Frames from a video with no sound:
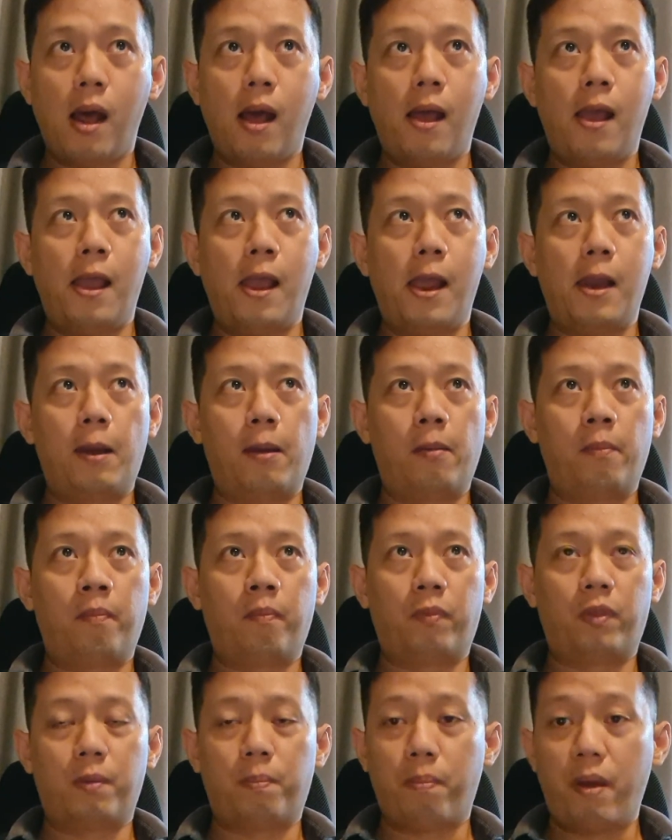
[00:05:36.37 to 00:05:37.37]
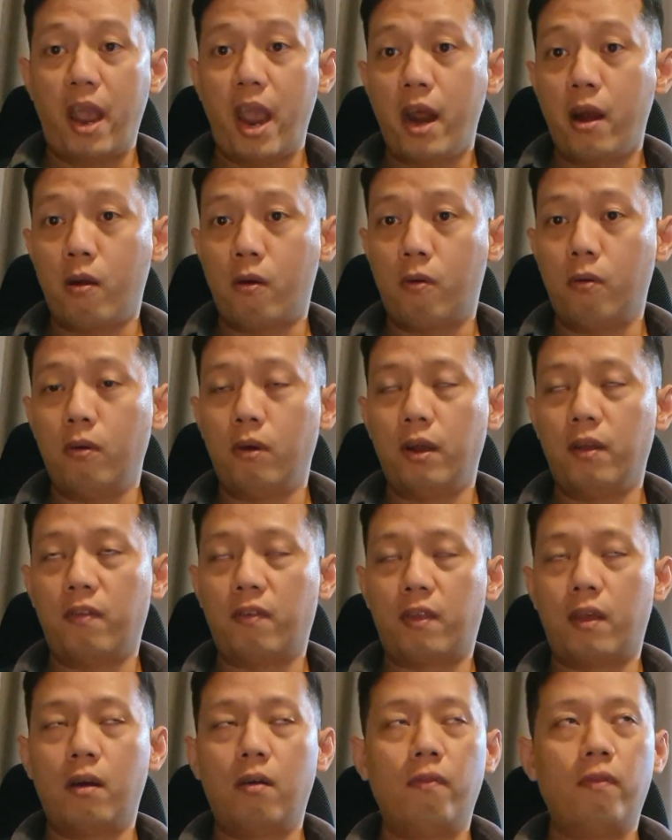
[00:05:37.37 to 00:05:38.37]
And the panel
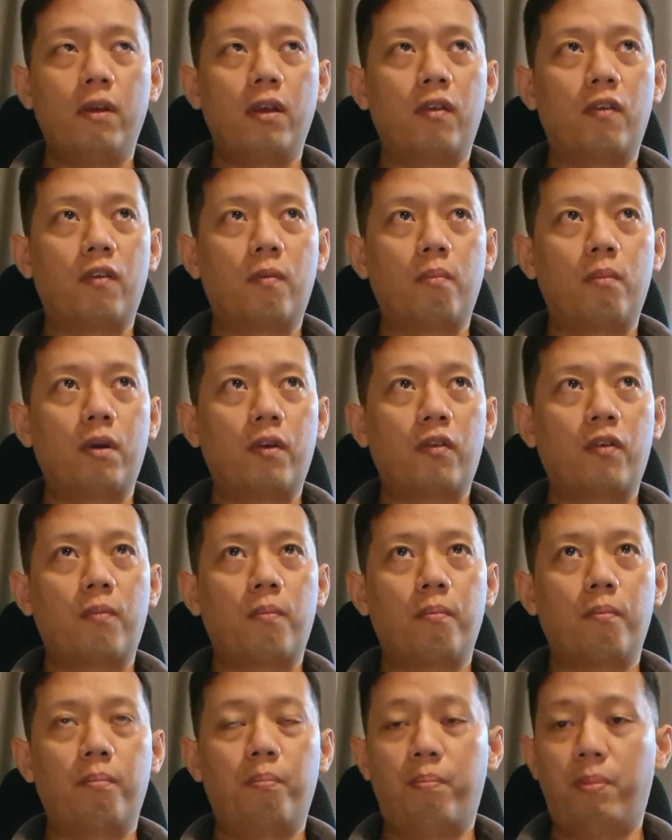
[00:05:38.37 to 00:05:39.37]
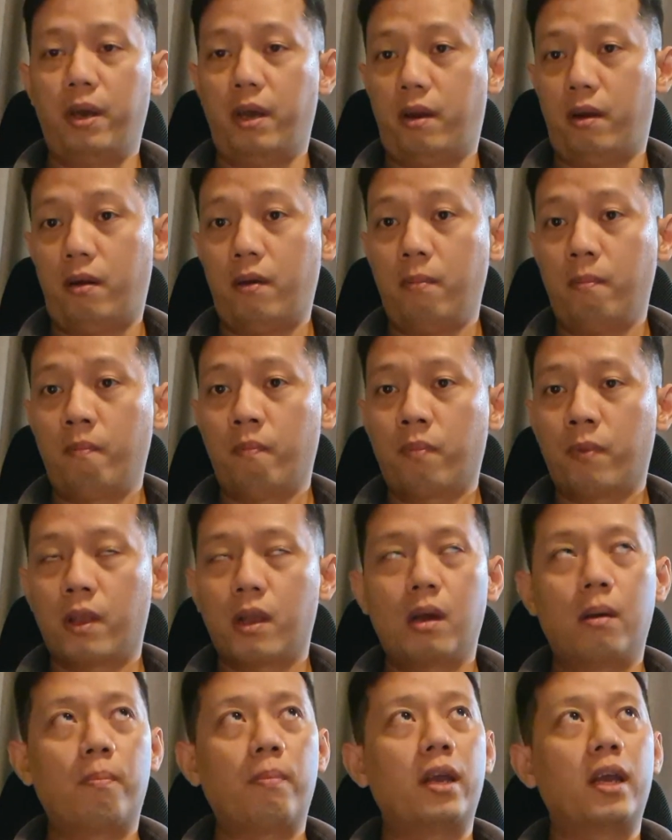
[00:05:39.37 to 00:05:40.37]
itself is much better
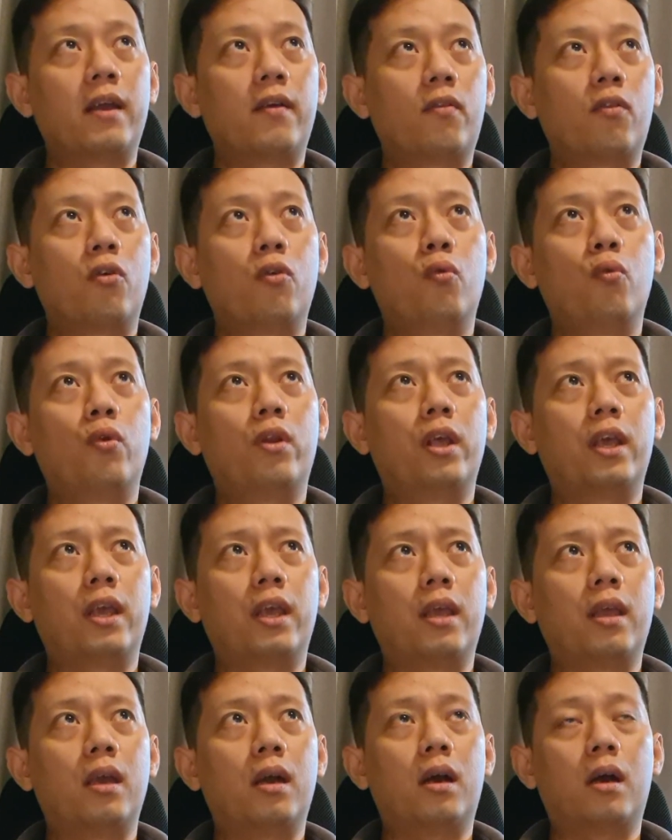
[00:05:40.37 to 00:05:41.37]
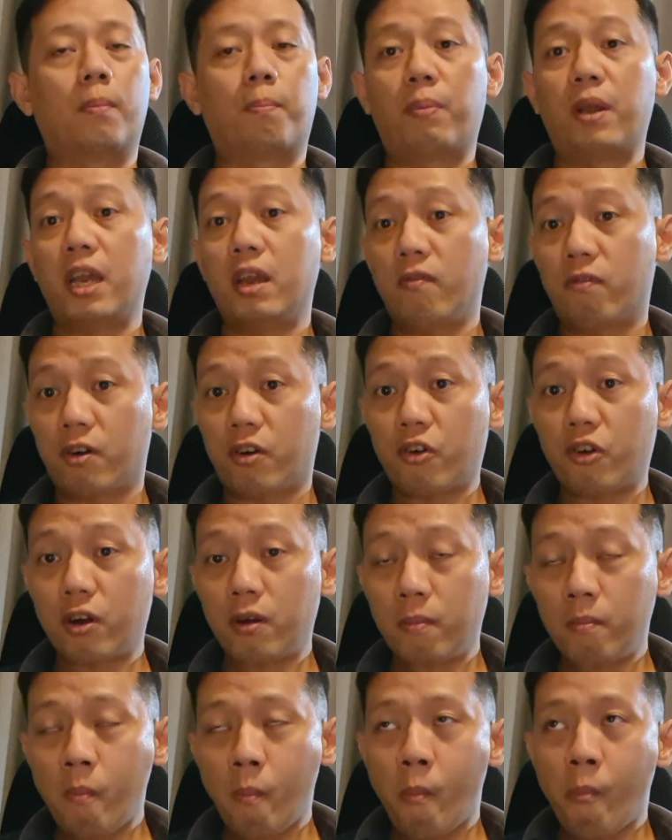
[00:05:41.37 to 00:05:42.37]
compared to the P
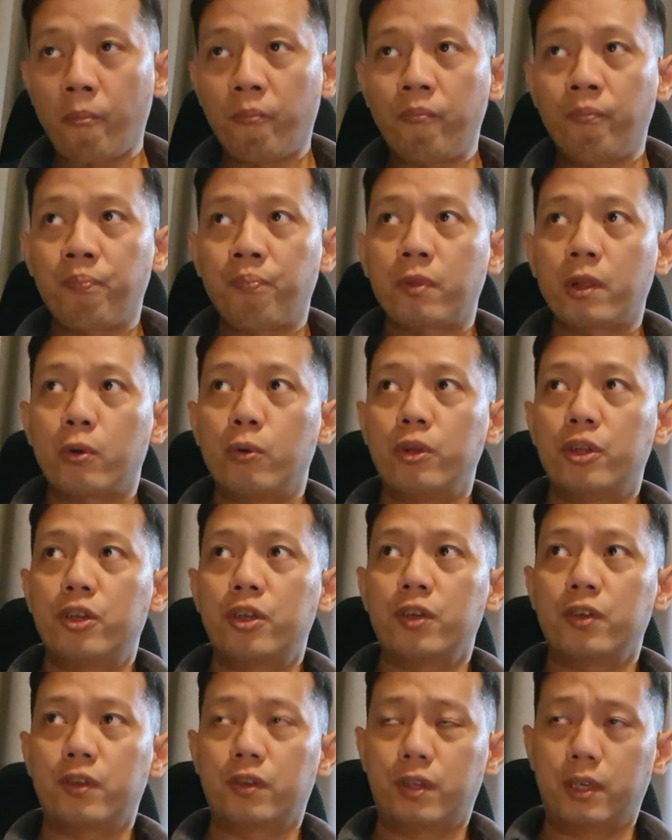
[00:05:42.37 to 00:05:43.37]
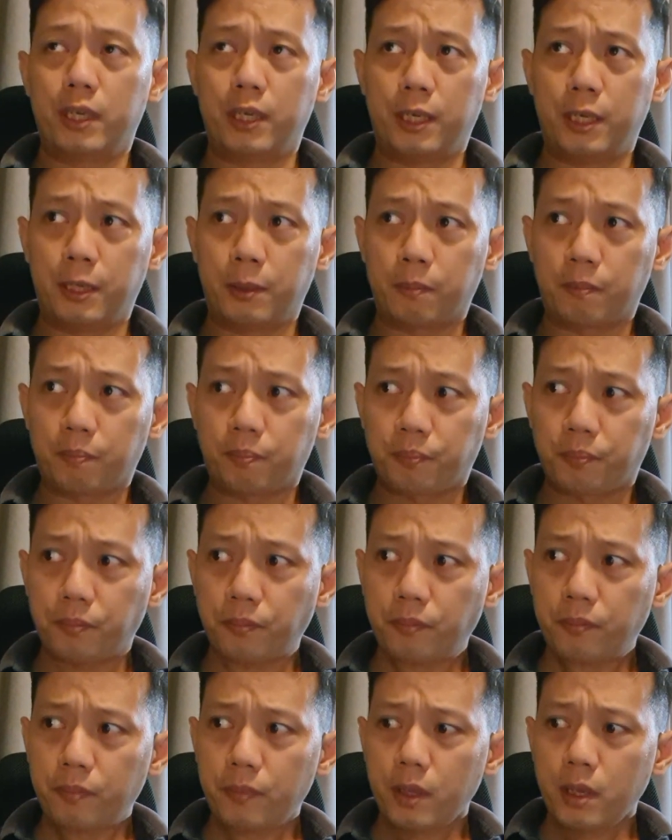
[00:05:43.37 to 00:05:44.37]
version, which is the
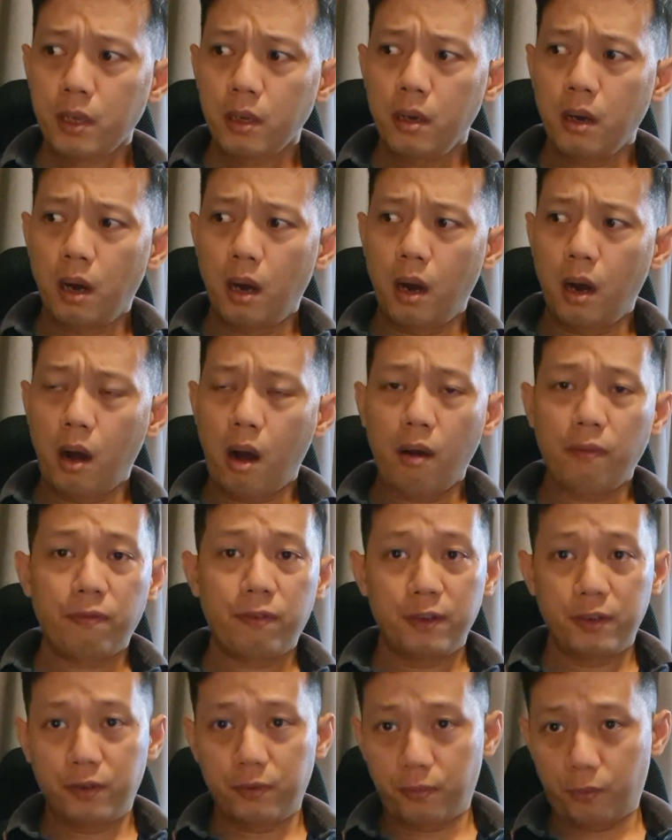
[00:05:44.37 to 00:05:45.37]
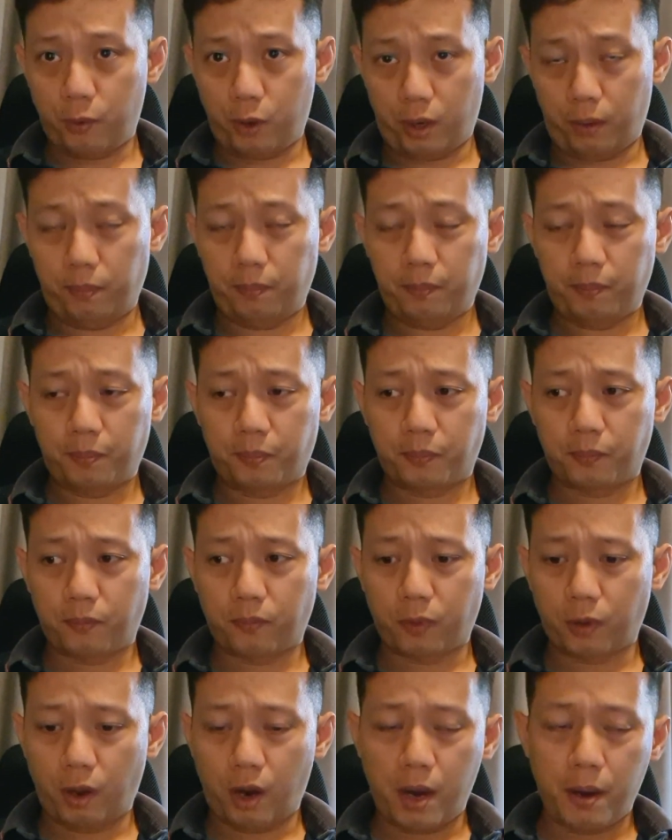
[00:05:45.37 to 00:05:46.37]
office one,
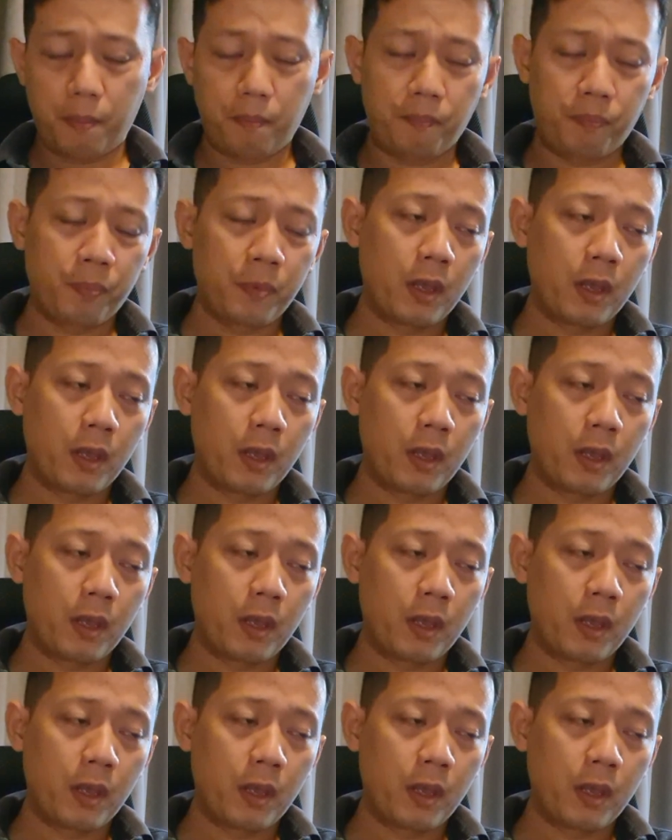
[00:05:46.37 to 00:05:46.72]
right?